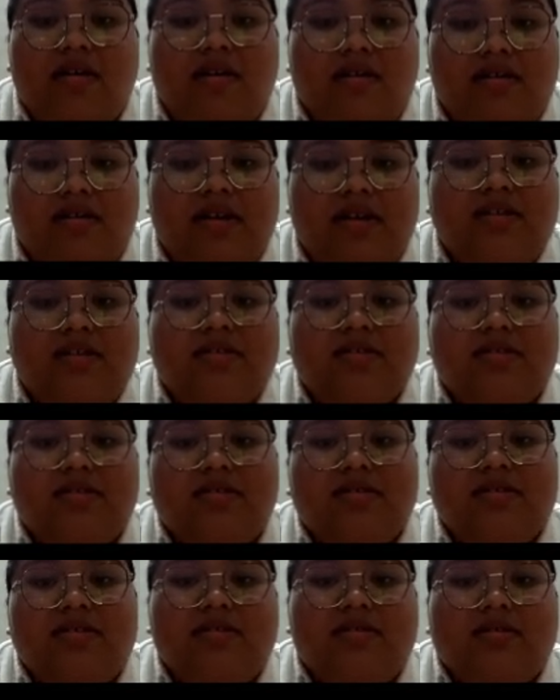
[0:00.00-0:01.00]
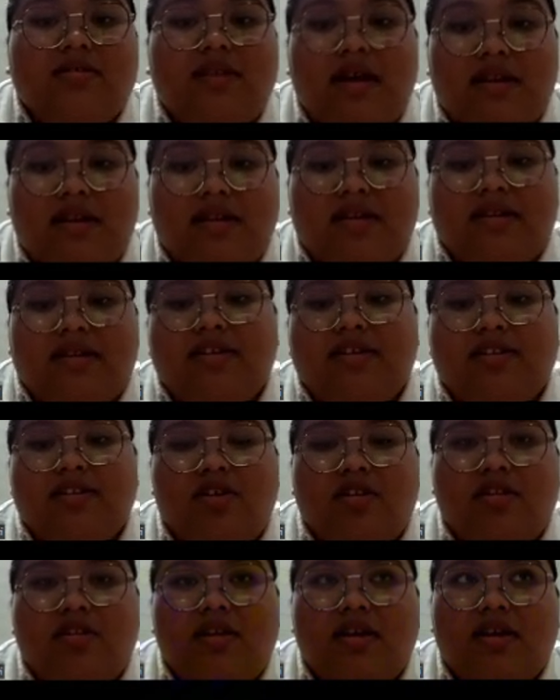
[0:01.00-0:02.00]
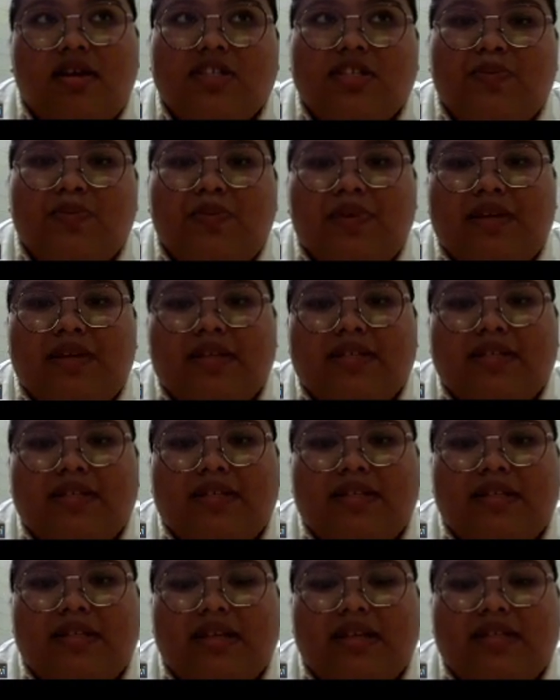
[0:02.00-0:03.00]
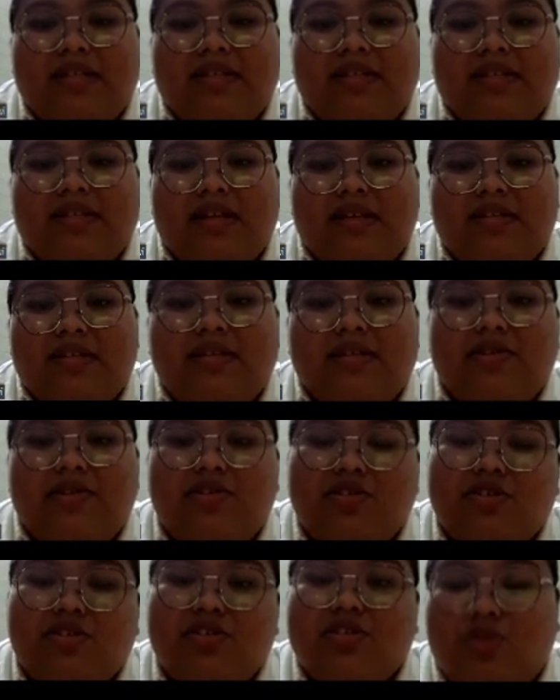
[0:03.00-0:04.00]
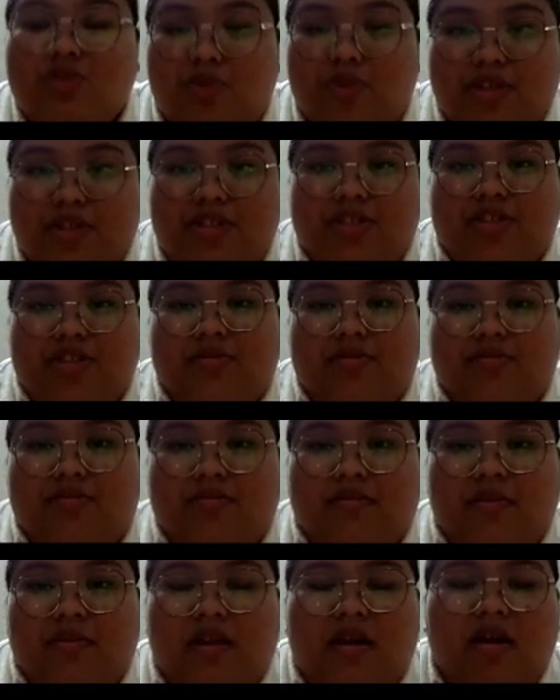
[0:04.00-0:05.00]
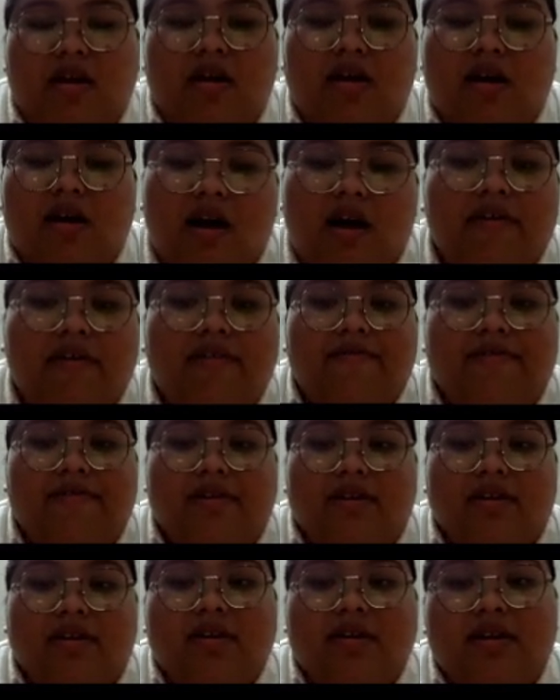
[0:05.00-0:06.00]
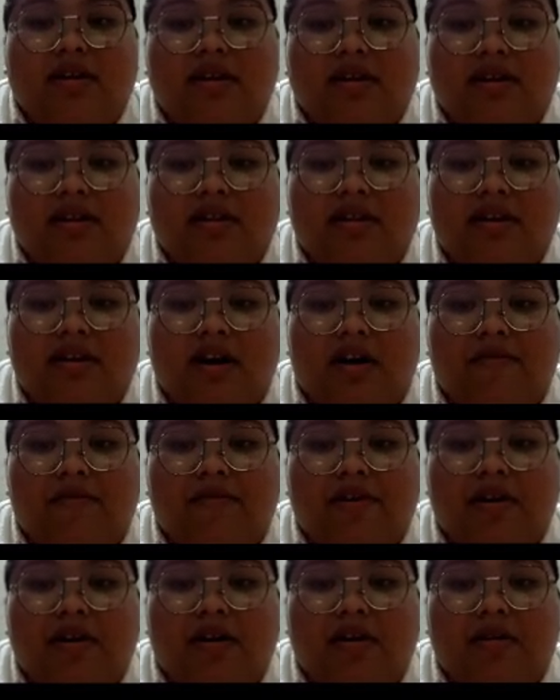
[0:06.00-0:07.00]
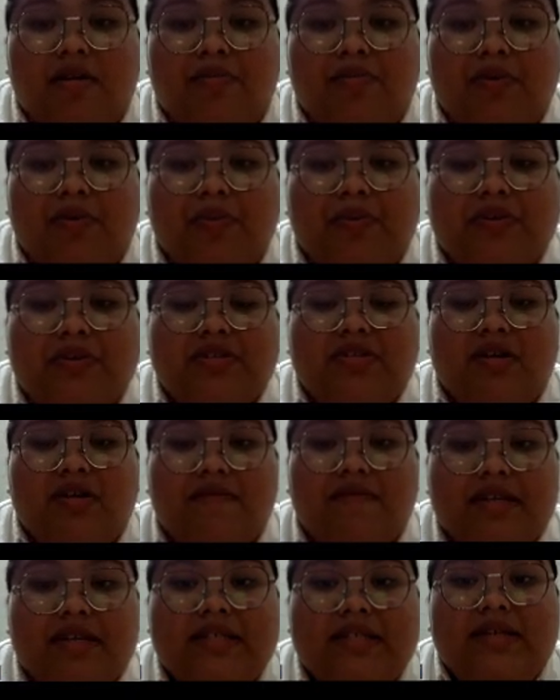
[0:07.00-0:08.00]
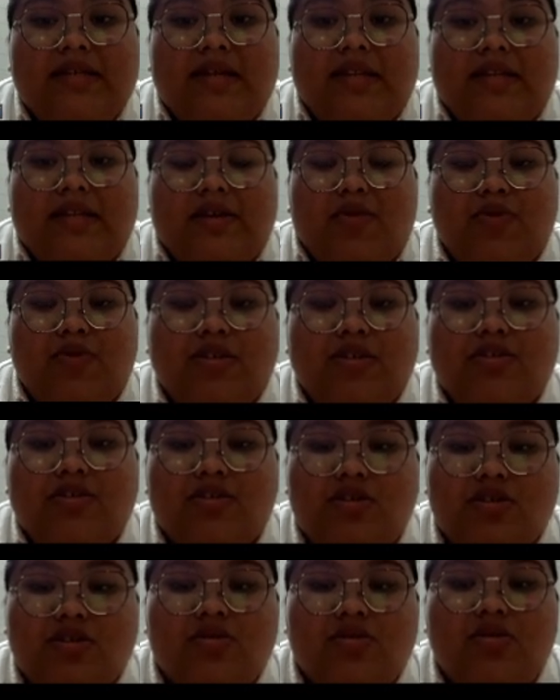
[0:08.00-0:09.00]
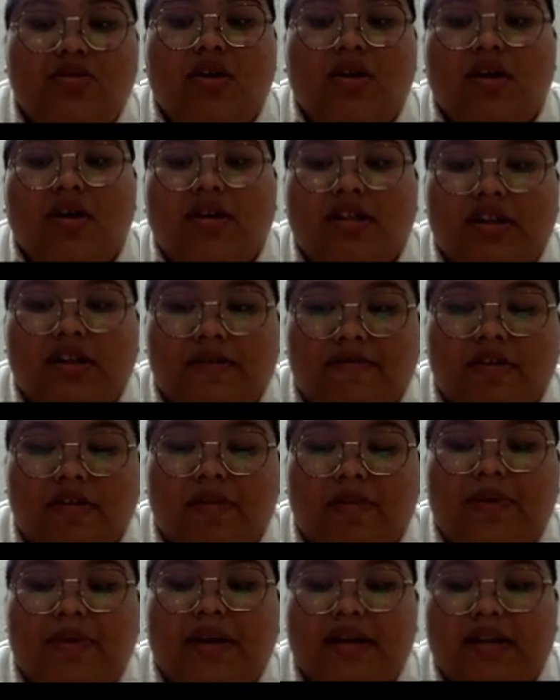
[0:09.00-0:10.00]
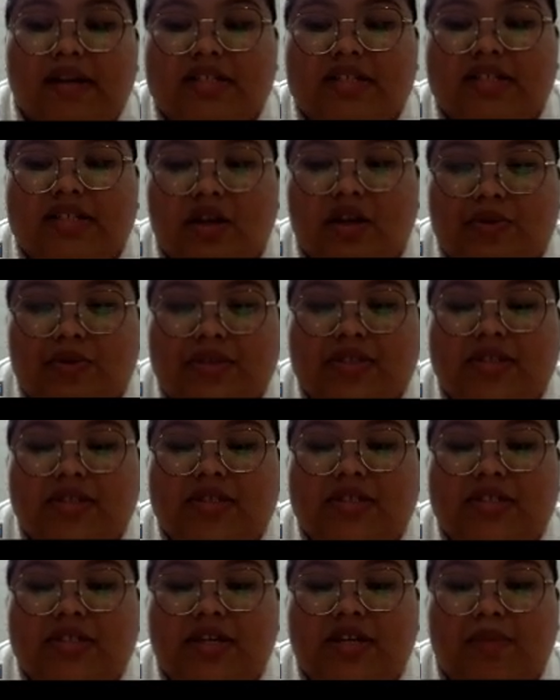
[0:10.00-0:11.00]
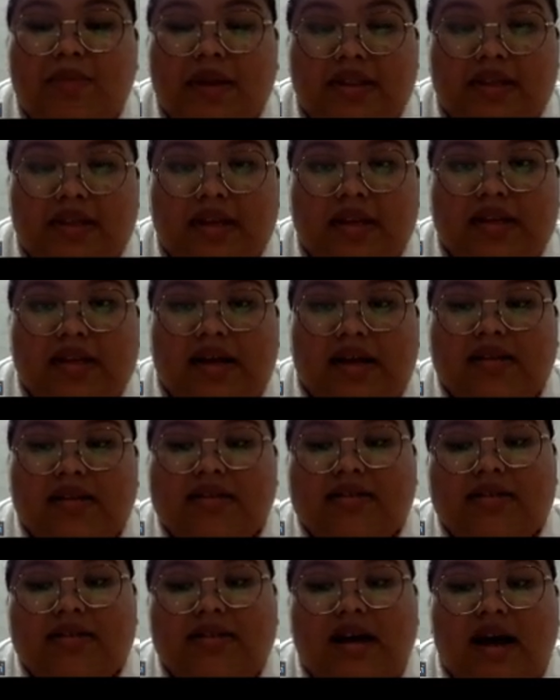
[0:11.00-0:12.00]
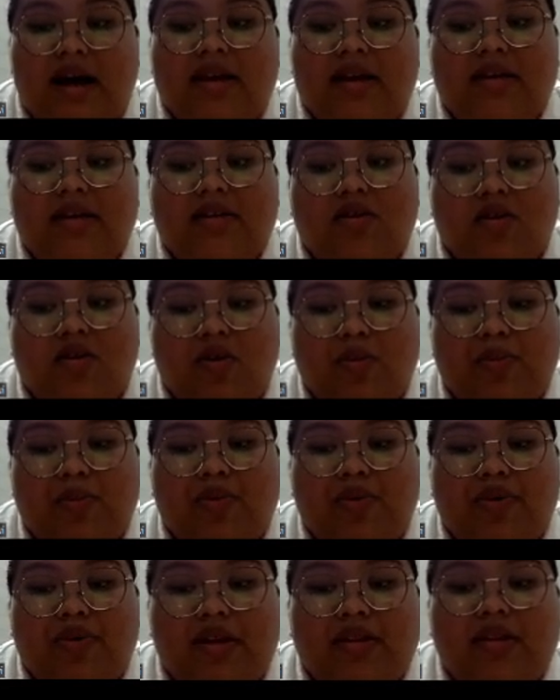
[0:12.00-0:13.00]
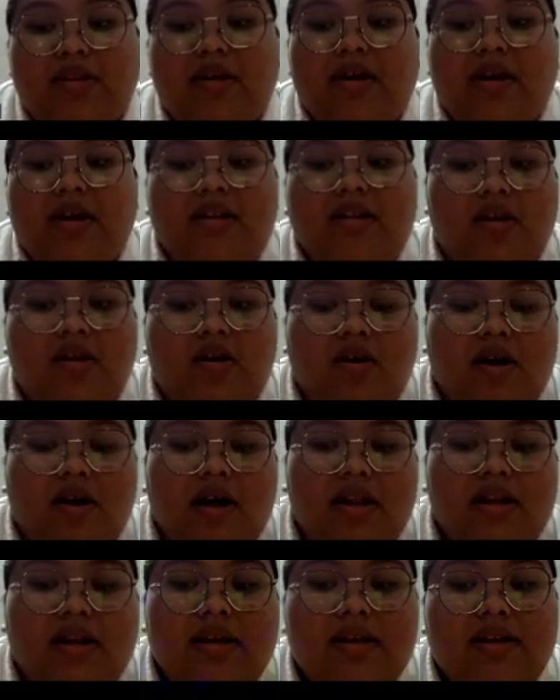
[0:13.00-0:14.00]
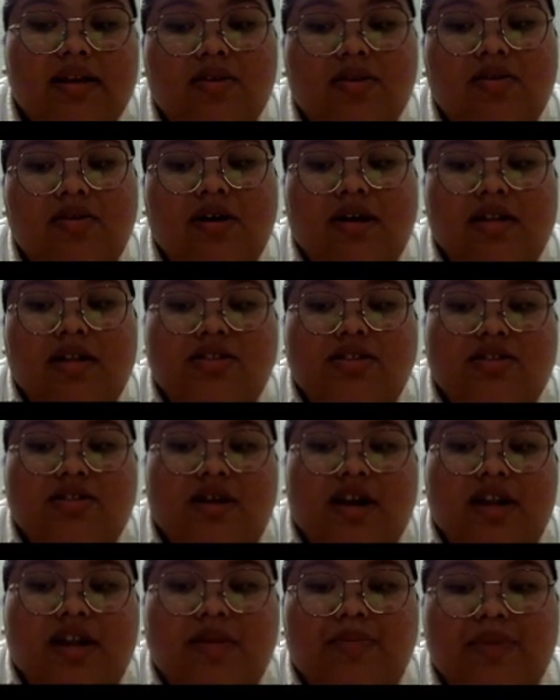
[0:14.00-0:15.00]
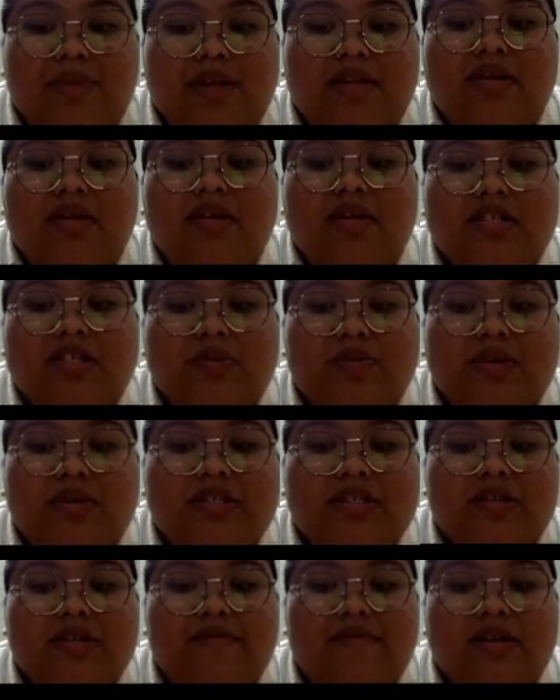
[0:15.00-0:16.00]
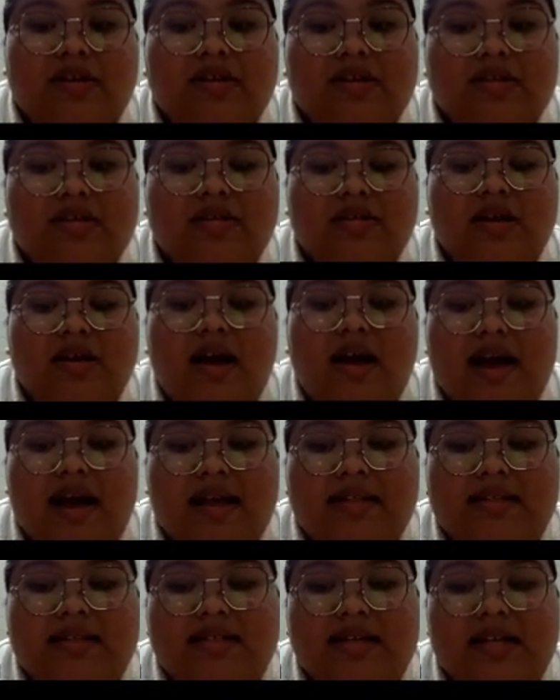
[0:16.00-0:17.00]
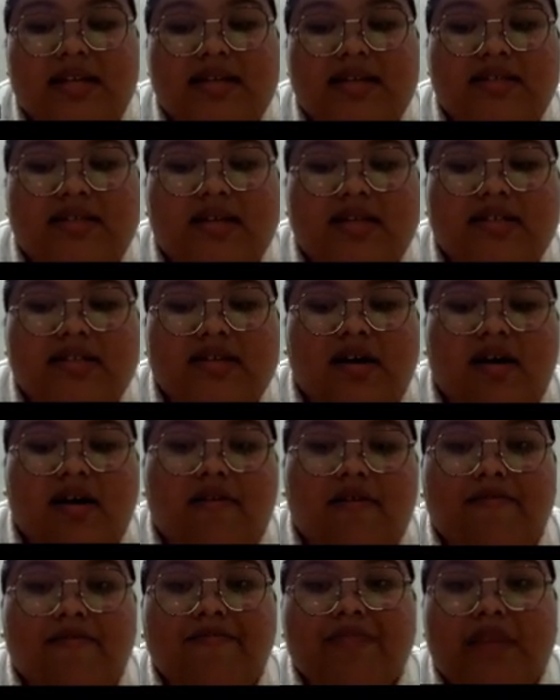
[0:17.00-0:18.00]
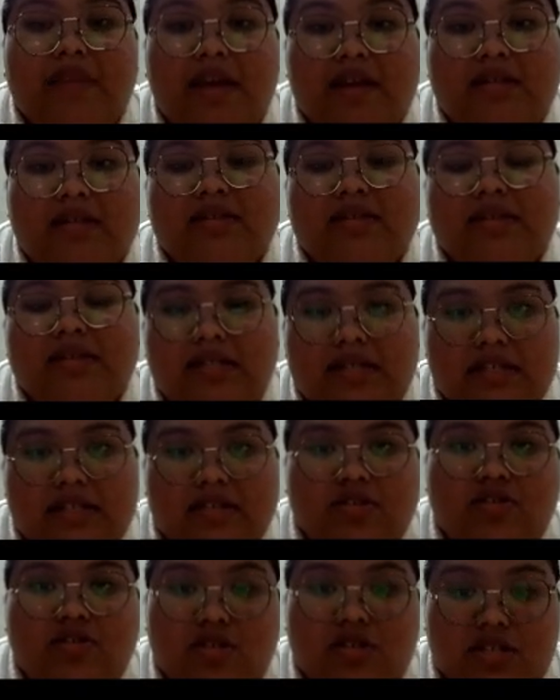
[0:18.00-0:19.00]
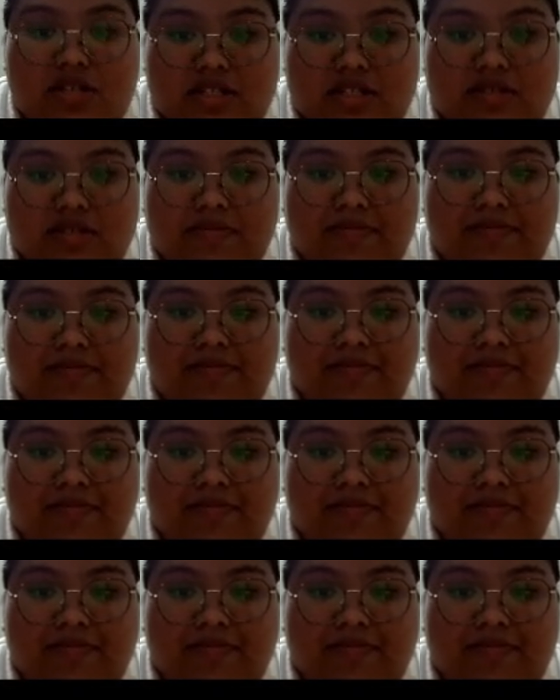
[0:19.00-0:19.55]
This study did not explicitly state the research question. However, the overall purpose of this study was to develop English language teaching materials that incorporate the local Hindu culture and meet the specific needs and challenges of HED students.